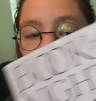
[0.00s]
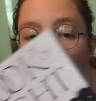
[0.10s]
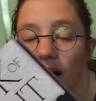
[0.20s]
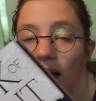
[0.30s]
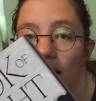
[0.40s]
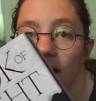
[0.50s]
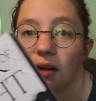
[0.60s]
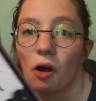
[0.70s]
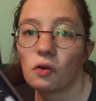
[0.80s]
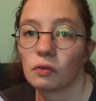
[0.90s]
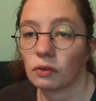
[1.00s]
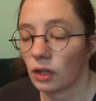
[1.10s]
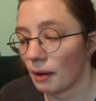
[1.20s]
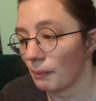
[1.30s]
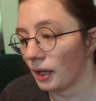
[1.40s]
It has a note
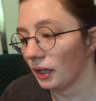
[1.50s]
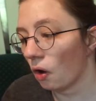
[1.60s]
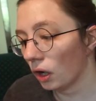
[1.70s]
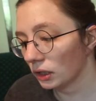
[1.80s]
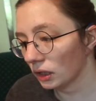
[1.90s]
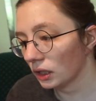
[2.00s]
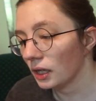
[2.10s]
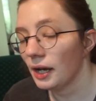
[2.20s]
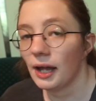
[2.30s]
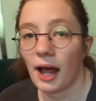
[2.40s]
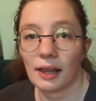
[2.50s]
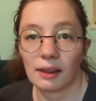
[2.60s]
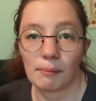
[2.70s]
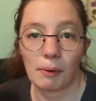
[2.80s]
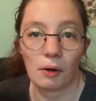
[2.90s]
signed by the author, has
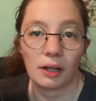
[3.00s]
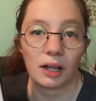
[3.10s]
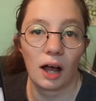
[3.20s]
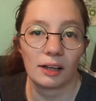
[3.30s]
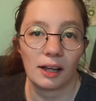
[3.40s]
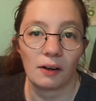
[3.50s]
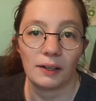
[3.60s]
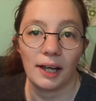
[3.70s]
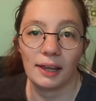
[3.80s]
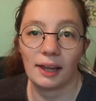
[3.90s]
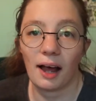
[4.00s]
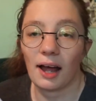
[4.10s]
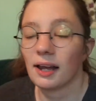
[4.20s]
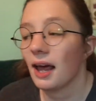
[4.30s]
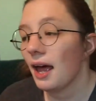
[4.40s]
some bonus content on the
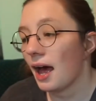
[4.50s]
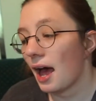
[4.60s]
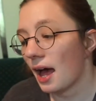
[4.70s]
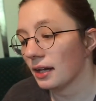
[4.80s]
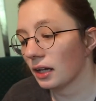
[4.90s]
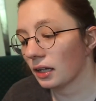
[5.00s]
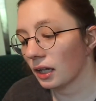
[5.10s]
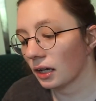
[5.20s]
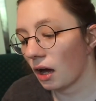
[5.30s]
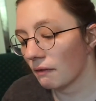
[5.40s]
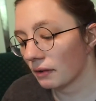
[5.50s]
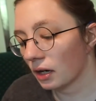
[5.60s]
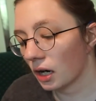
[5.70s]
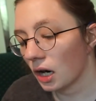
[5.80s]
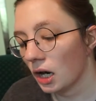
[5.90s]
inside, and the
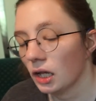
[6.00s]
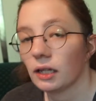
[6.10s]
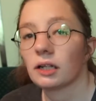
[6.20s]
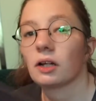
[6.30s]
cover, there's